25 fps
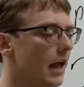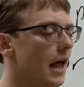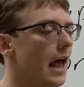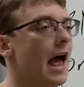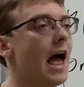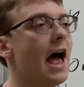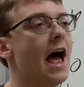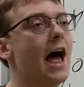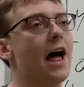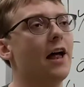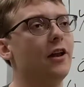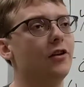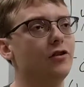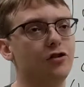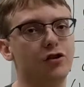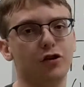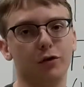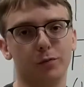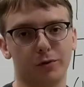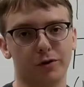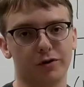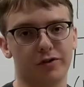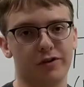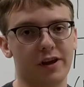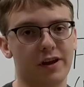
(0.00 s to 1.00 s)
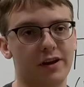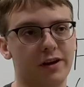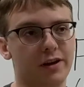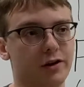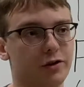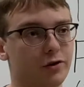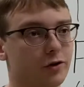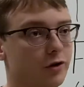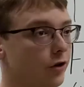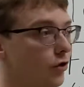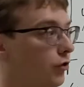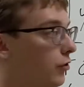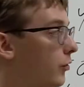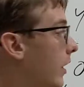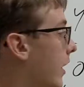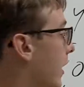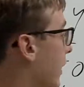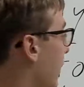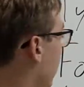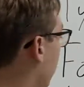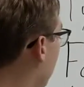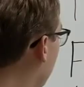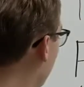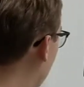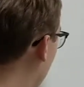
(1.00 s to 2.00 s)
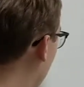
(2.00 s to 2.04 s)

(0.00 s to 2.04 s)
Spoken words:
at 2% interest rate,